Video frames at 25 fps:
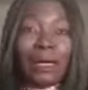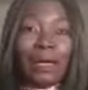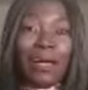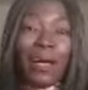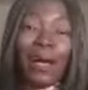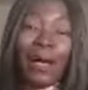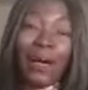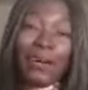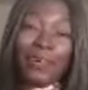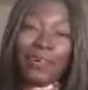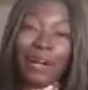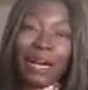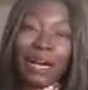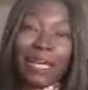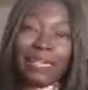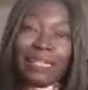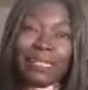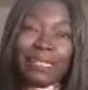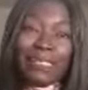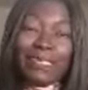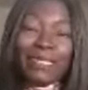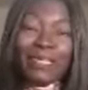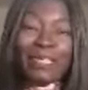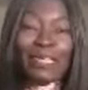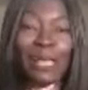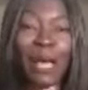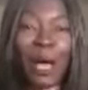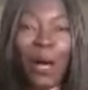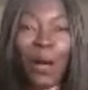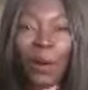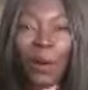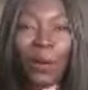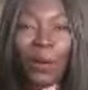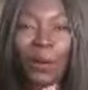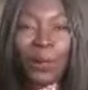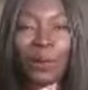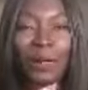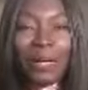All right,
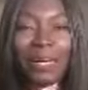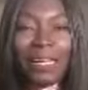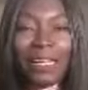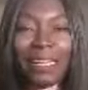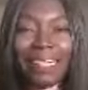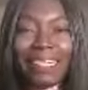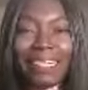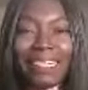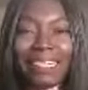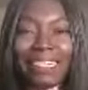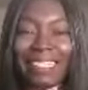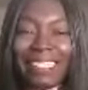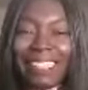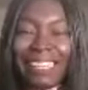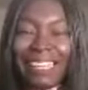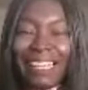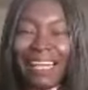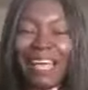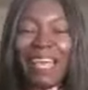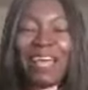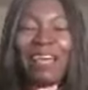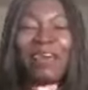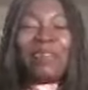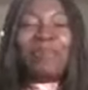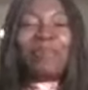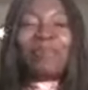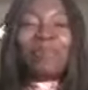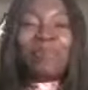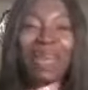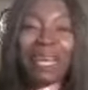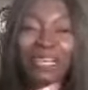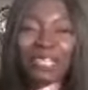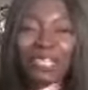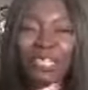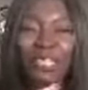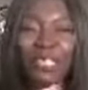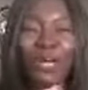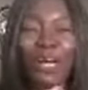so
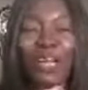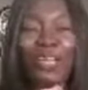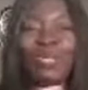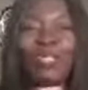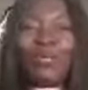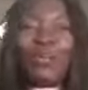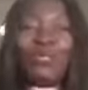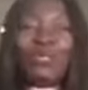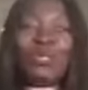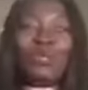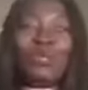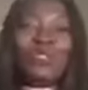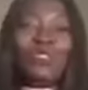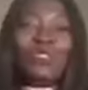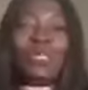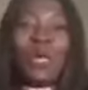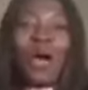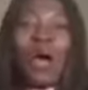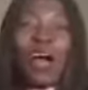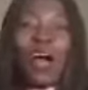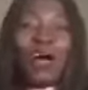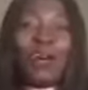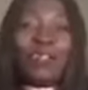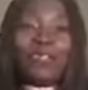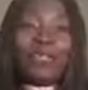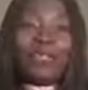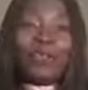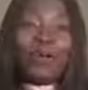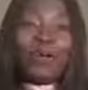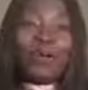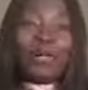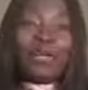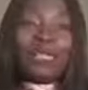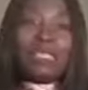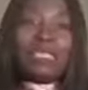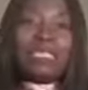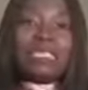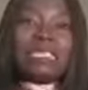make sure you use all
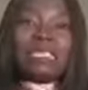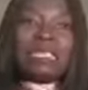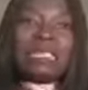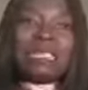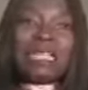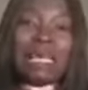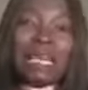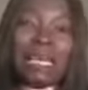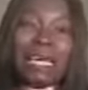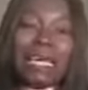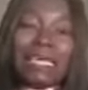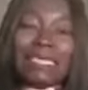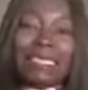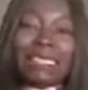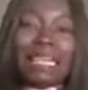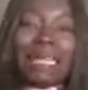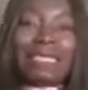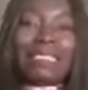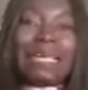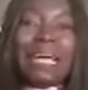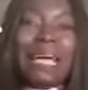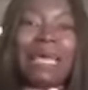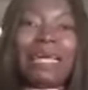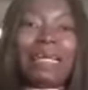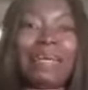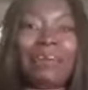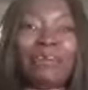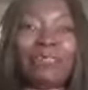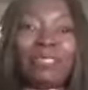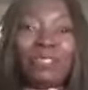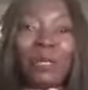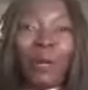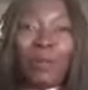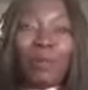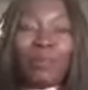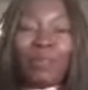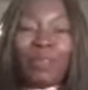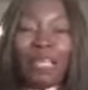those links that I left
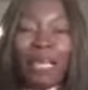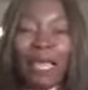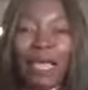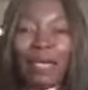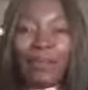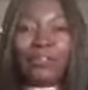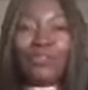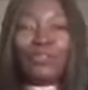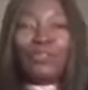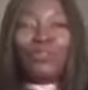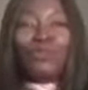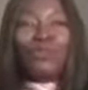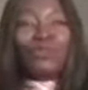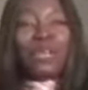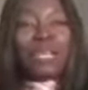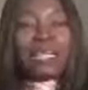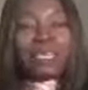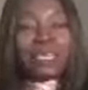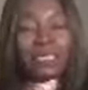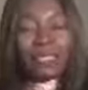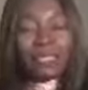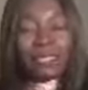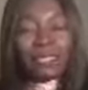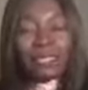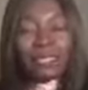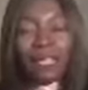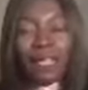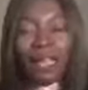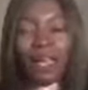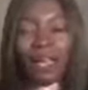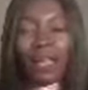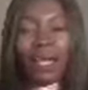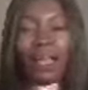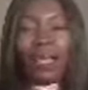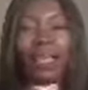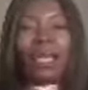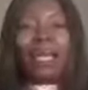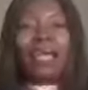up there to
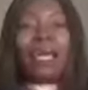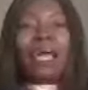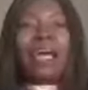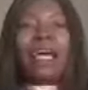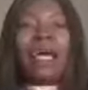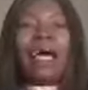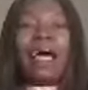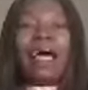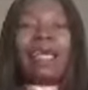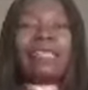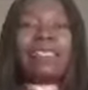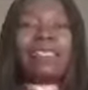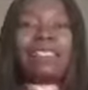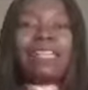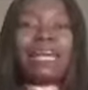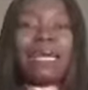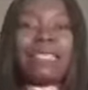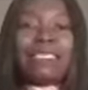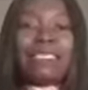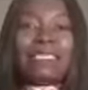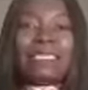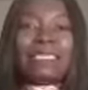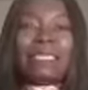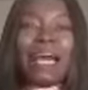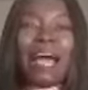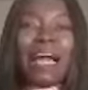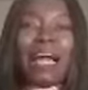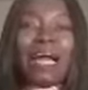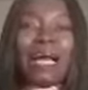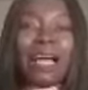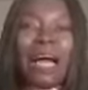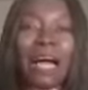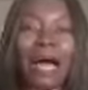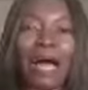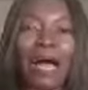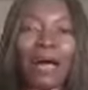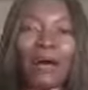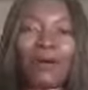register and get
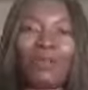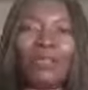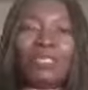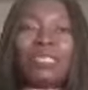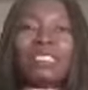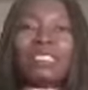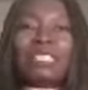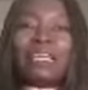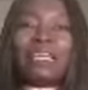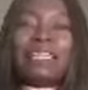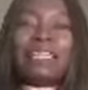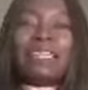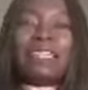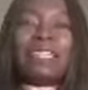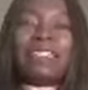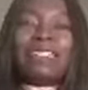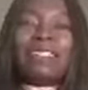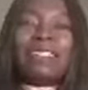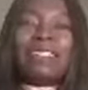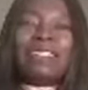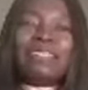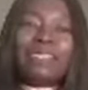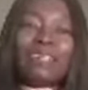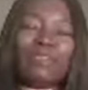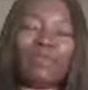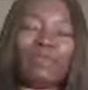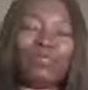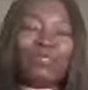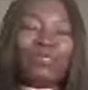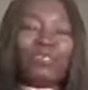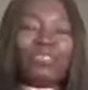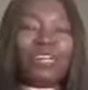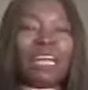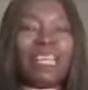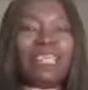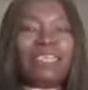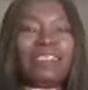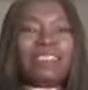accounts in these
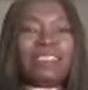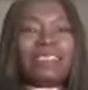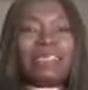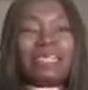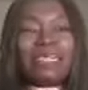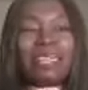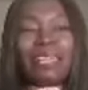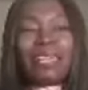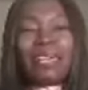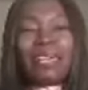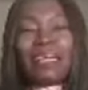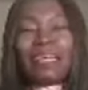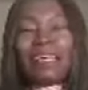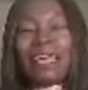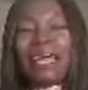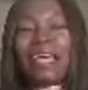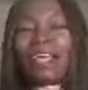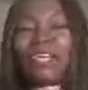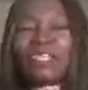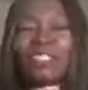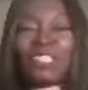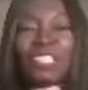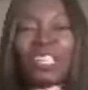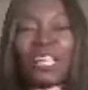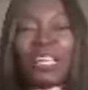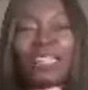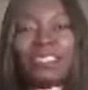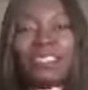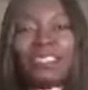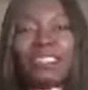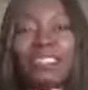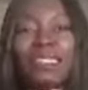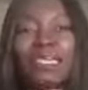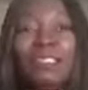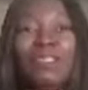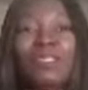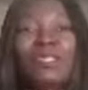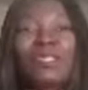different
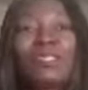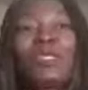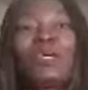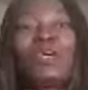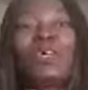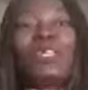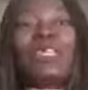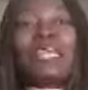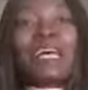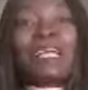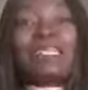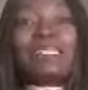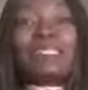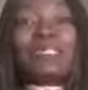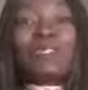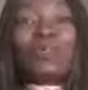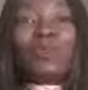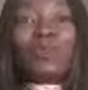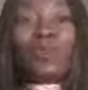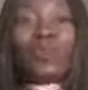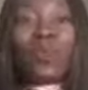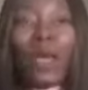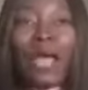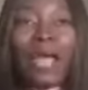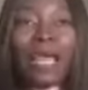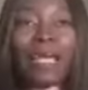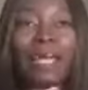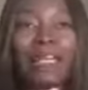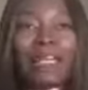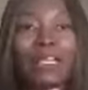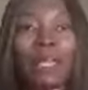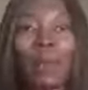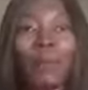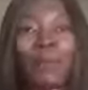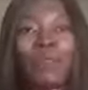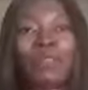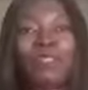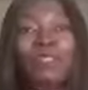exchanges, so that when
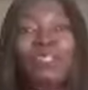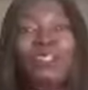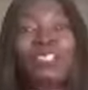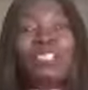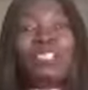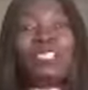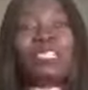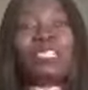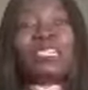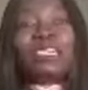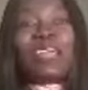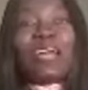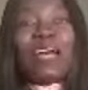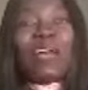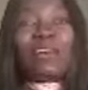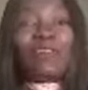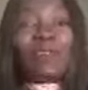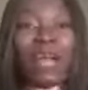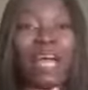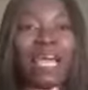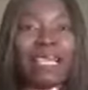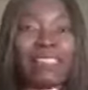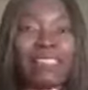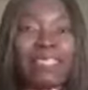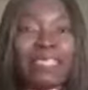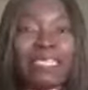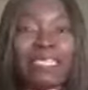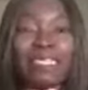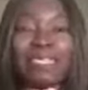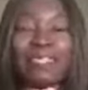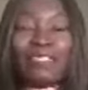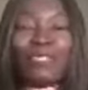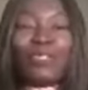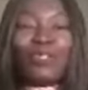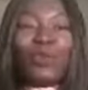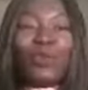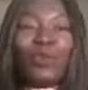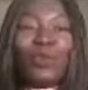the opportunity
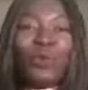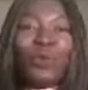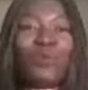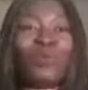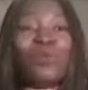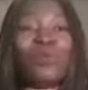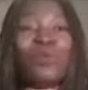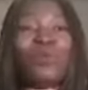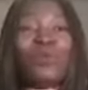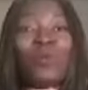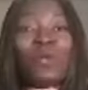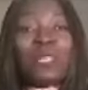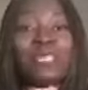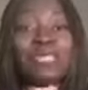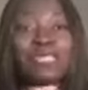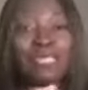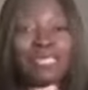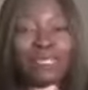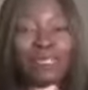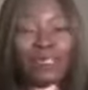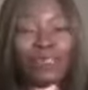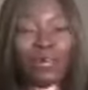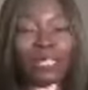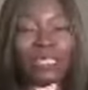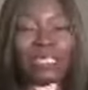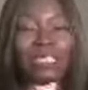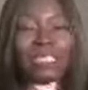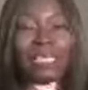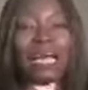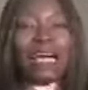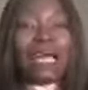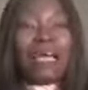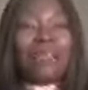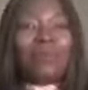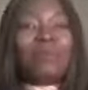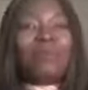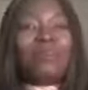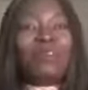arises, you won't be wasting your
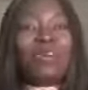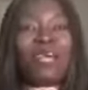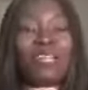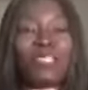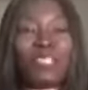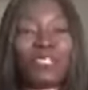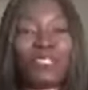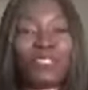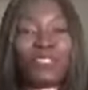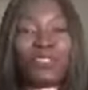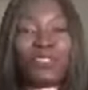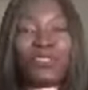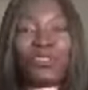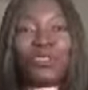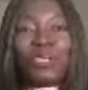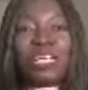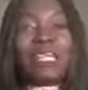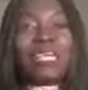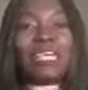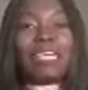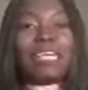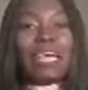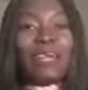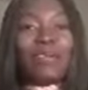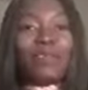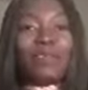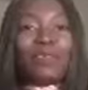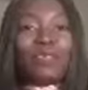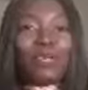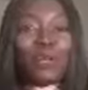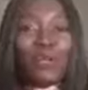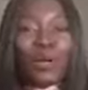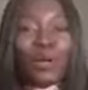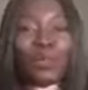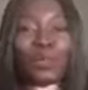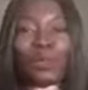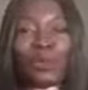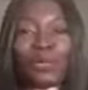time registering and doing
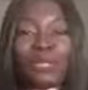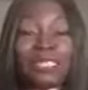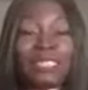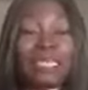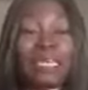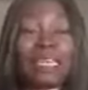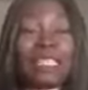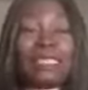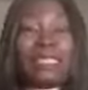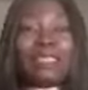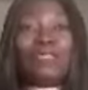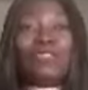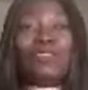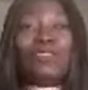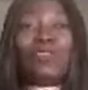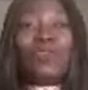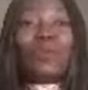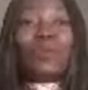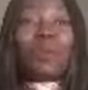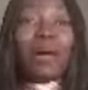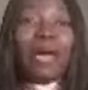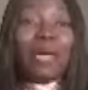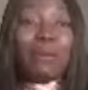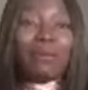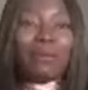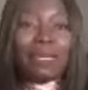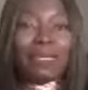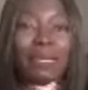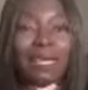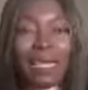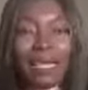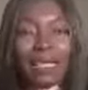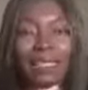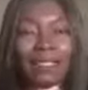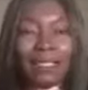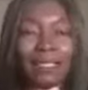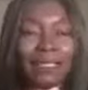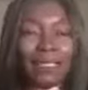all those things. You might be
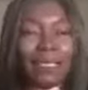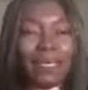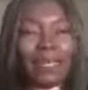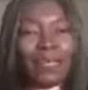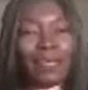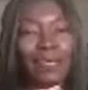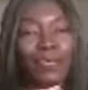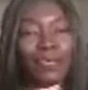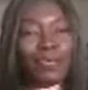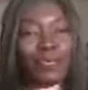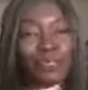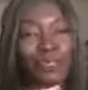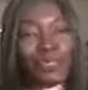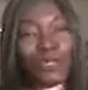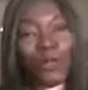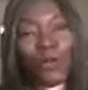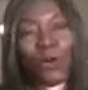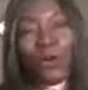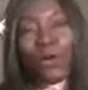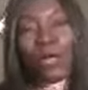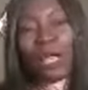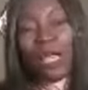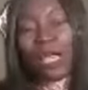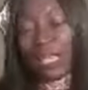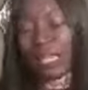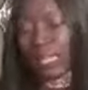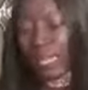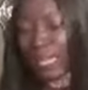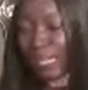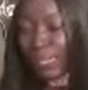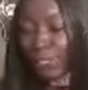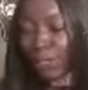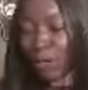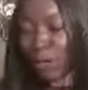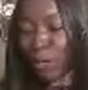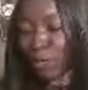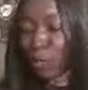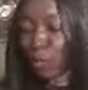late. So
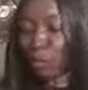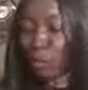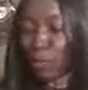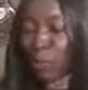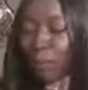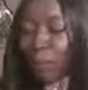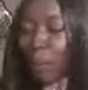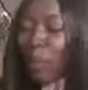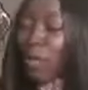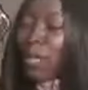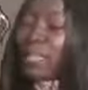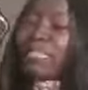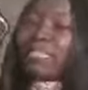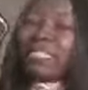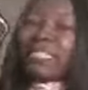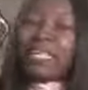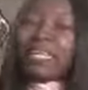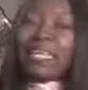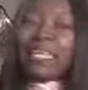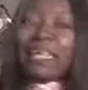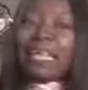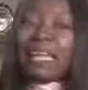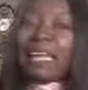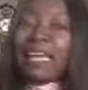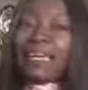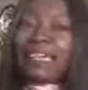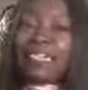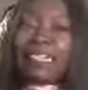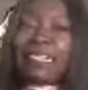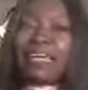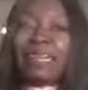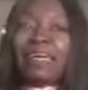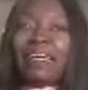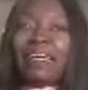let's go through the points again.